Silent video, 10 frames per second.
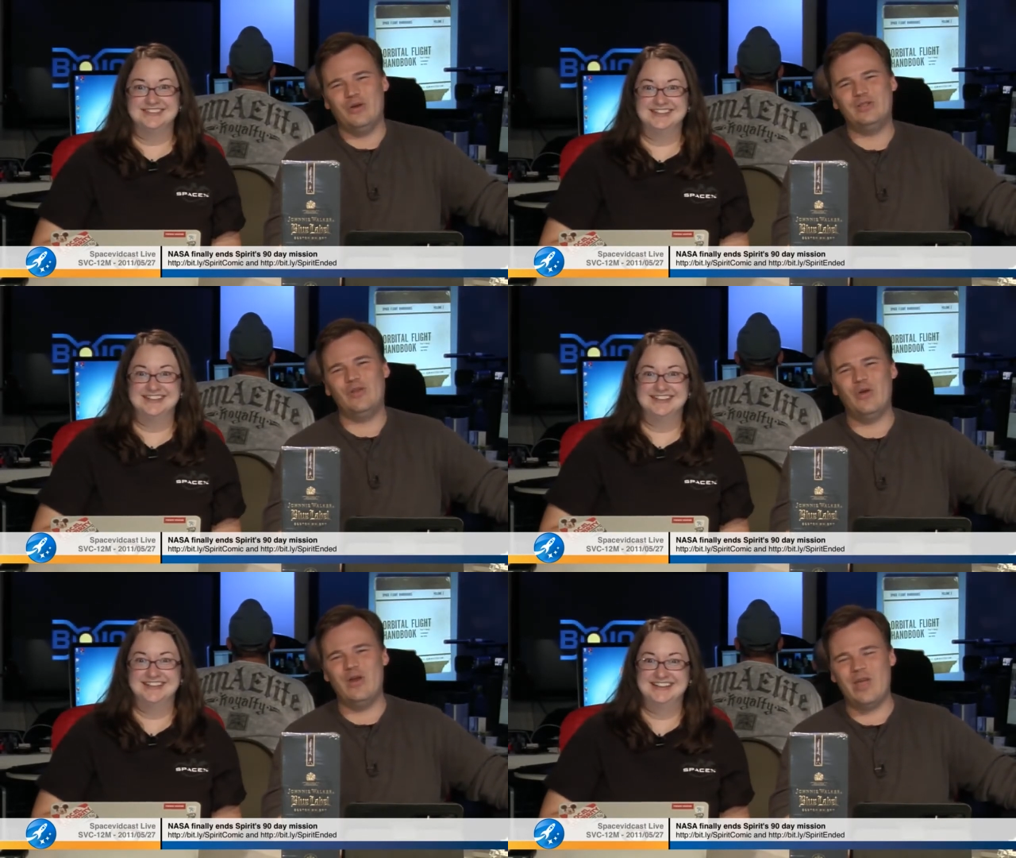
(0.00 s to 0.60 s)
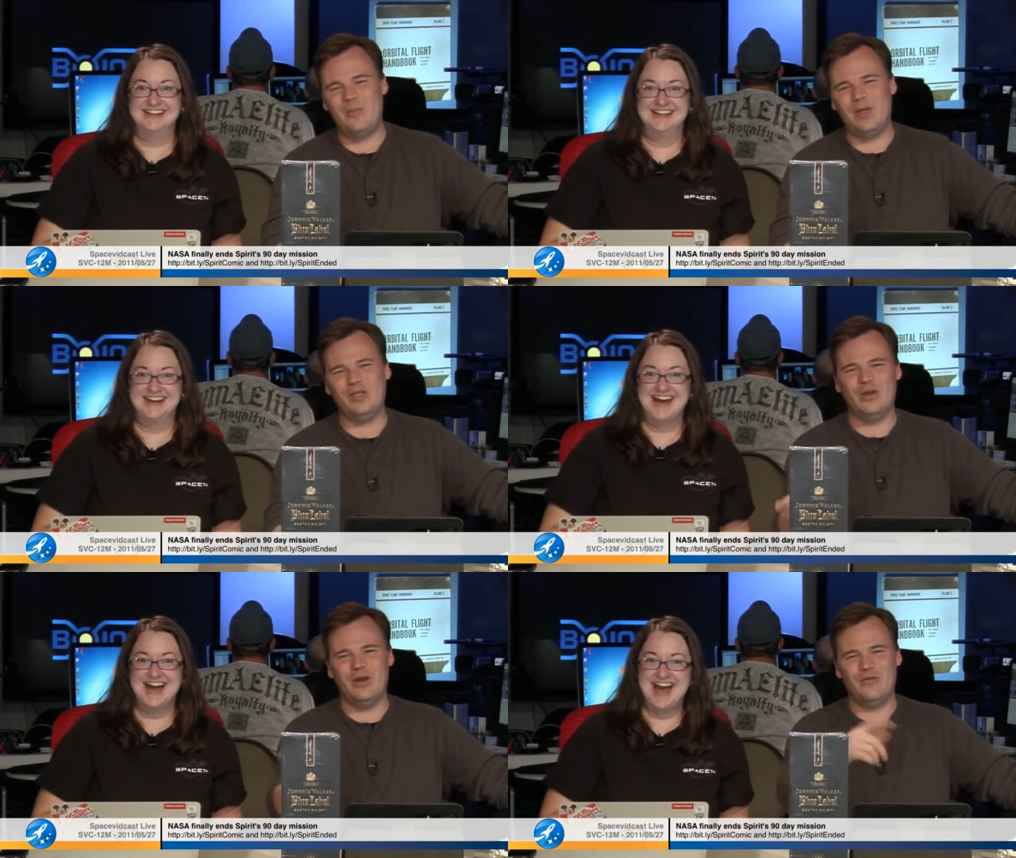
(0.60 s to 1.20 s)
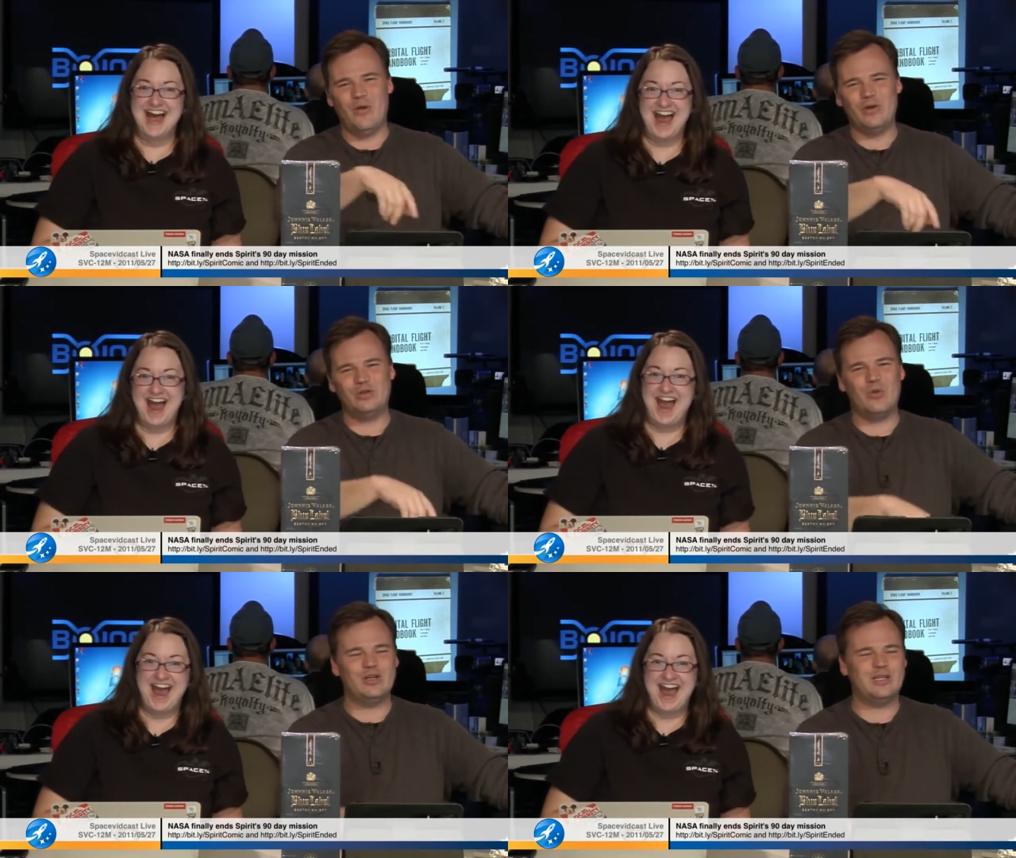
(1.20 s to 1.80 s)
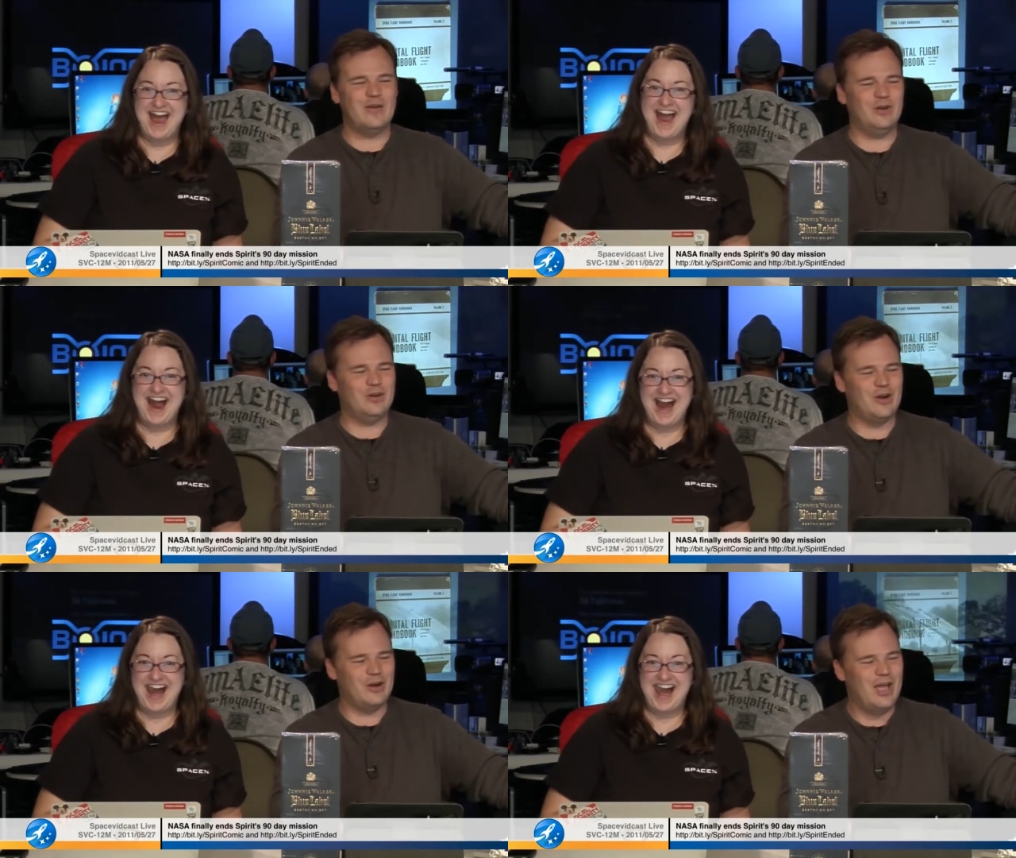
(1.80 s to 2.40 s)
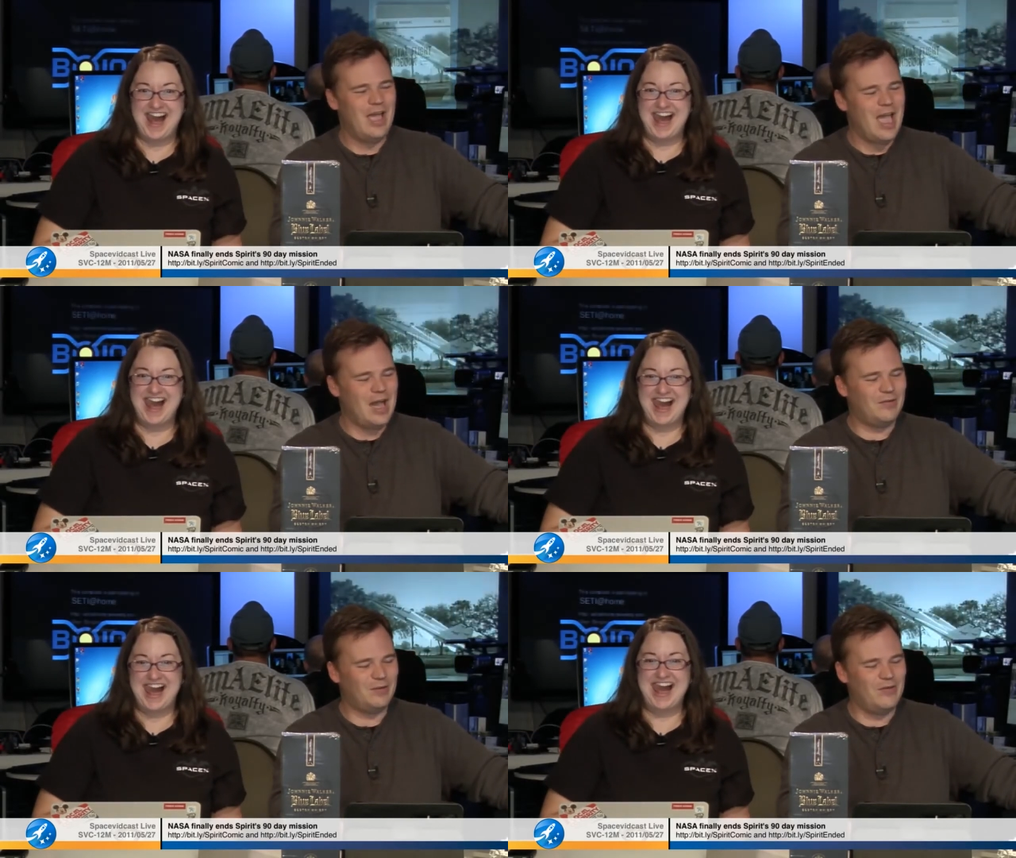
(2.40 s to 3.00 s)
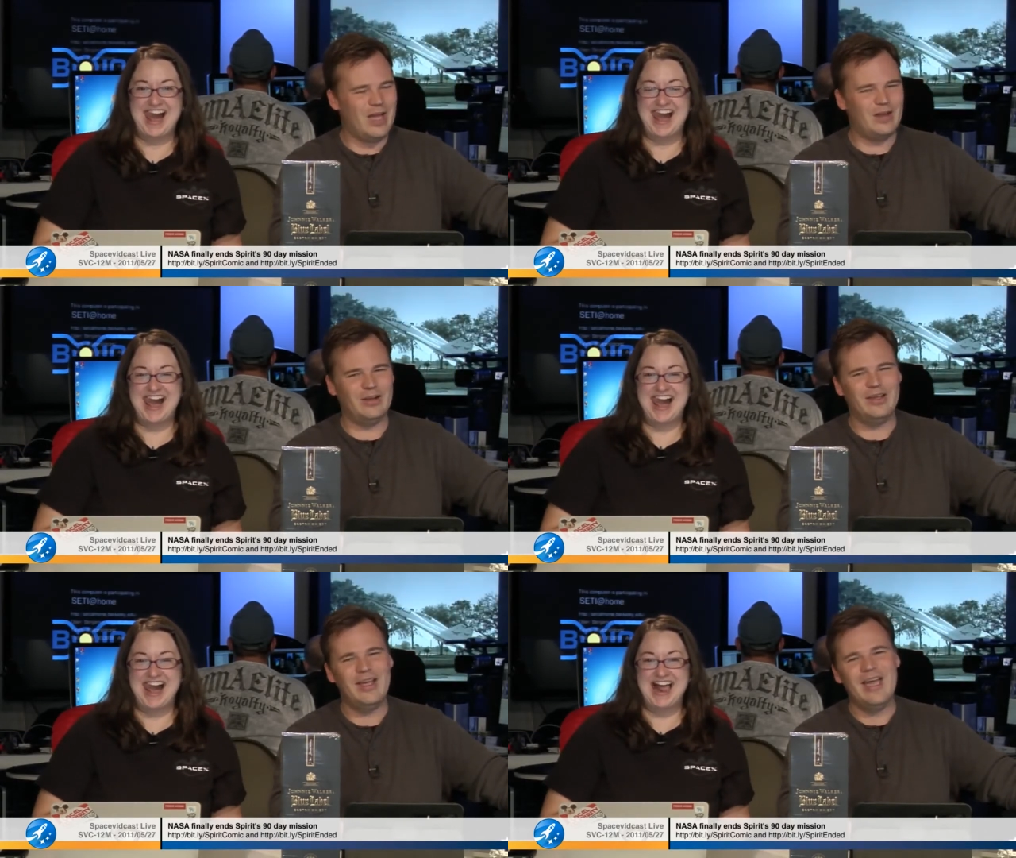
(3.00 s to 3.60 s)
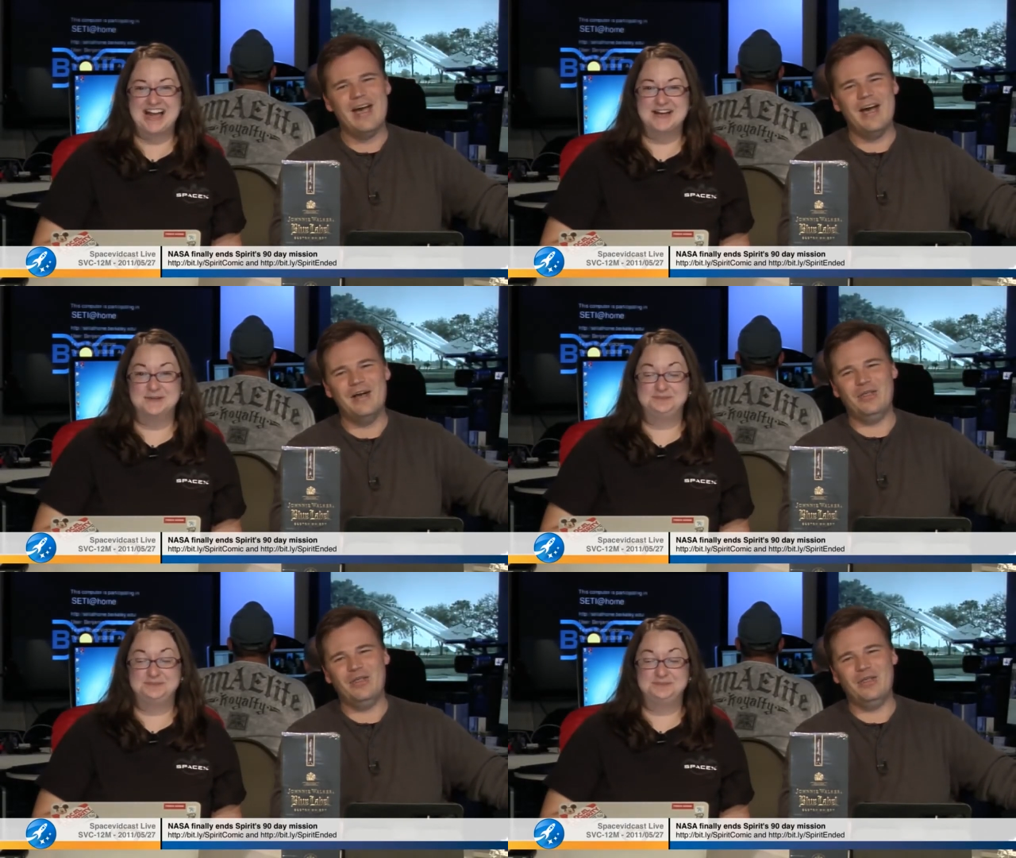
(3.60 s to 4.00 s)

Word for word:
Speaker 1: those of you who have Epic, you can of course watch After Dark after the fact. Uh,